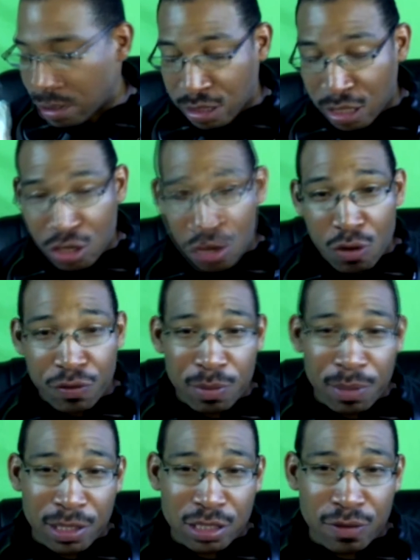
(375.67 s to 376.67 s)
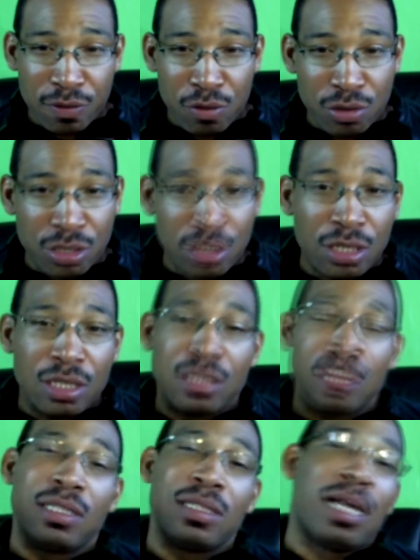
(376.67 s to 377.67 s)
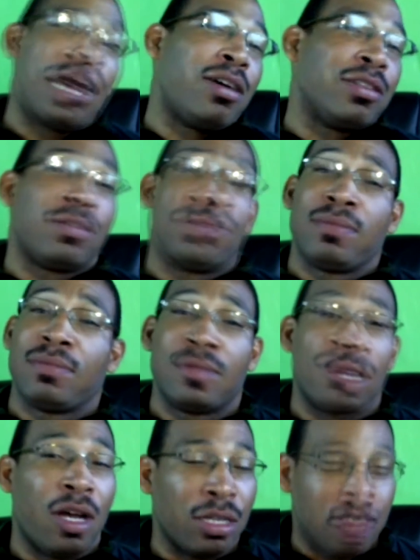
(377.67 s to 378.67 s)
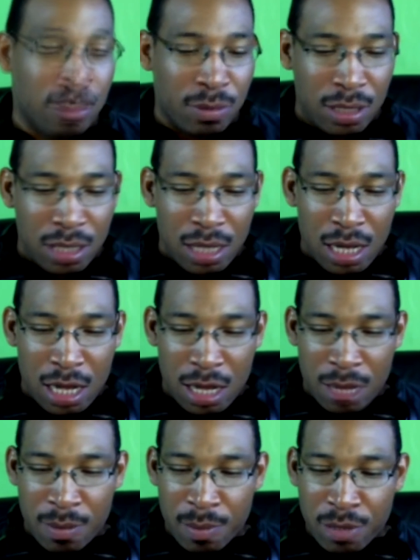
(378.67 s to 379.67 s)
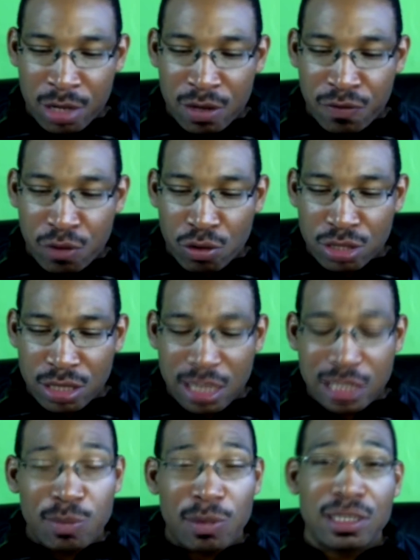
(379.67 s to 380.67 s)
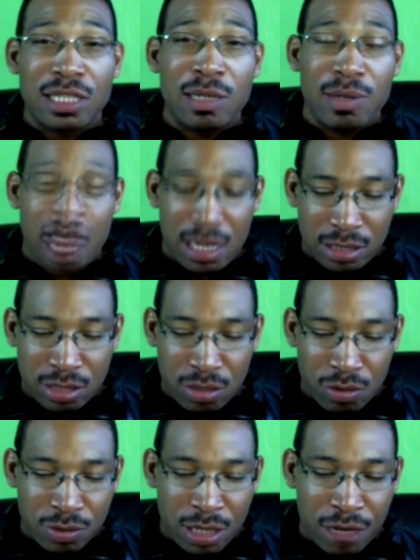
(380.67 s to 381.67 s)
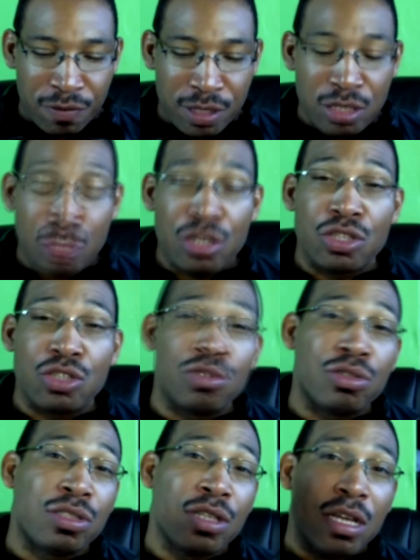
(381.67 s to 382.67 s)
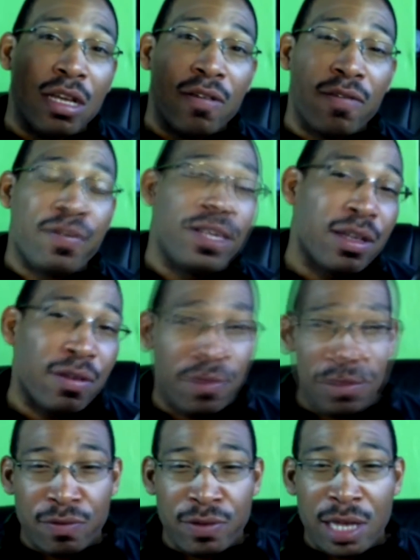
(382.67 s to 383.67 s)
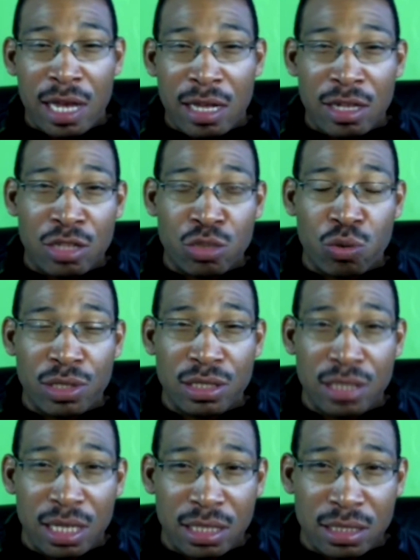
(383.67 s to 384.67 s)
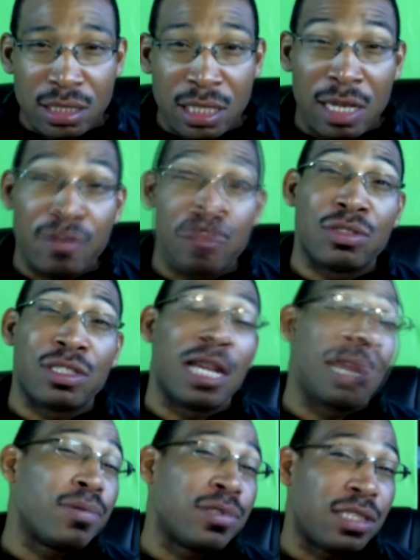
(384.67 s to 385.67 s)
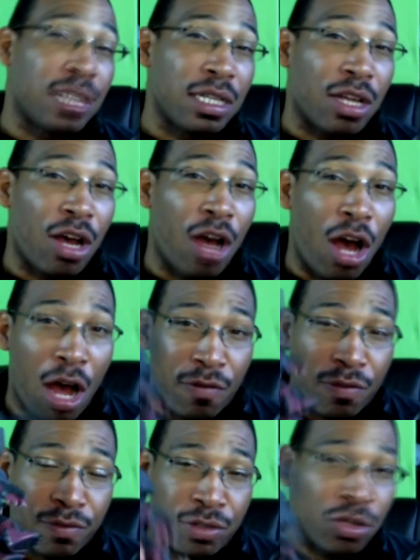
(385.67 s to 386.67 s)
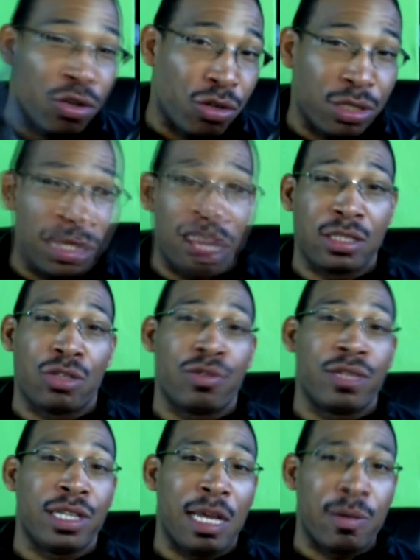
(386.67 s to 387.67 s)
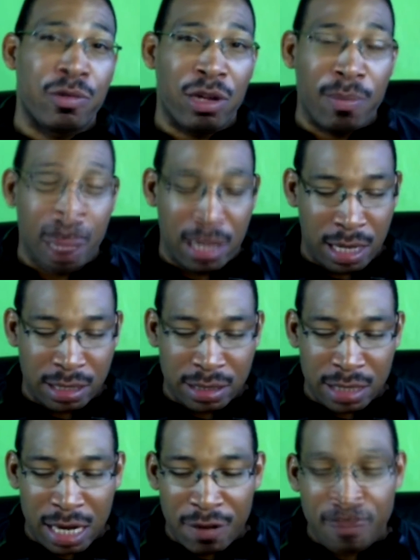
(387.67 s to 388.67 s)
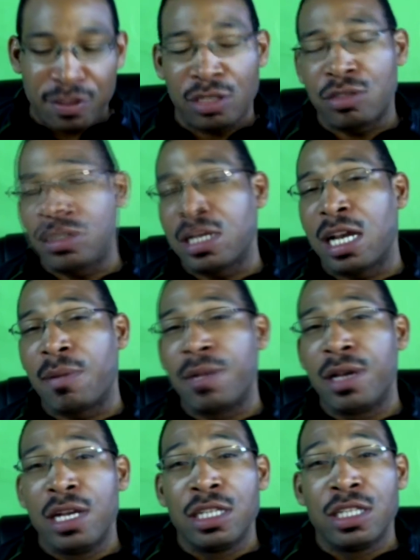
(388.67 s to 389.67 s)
Silicone for the PlayStation four. Awesome. Awesome. Um, I'm looking forward to next month's theme, guys. So definitely you can use Vioutlaw twenty-six to give you ten percent off of your next Gorilla Gaming Crate, man. Like I said, every single time